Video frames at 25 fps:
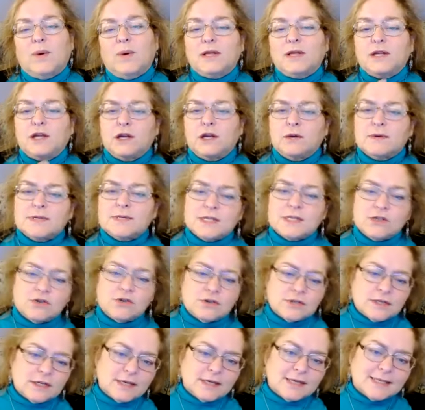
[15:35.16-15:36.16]
you know, it's
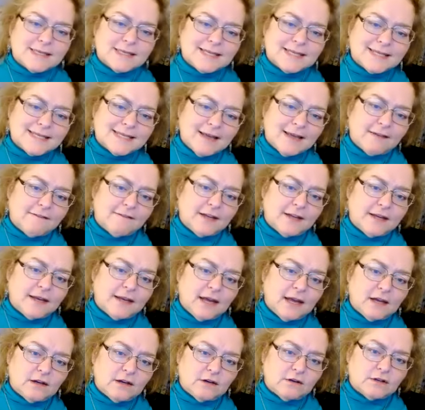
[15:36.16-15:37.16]
interesting. It's a seven
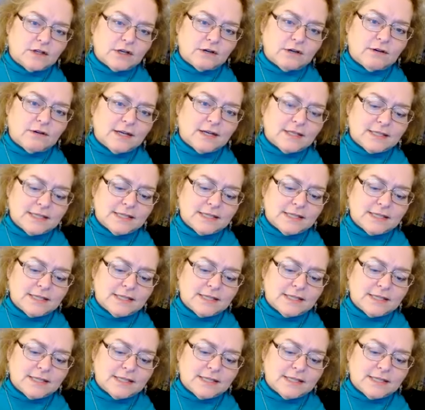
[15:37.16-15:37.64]
energy, right?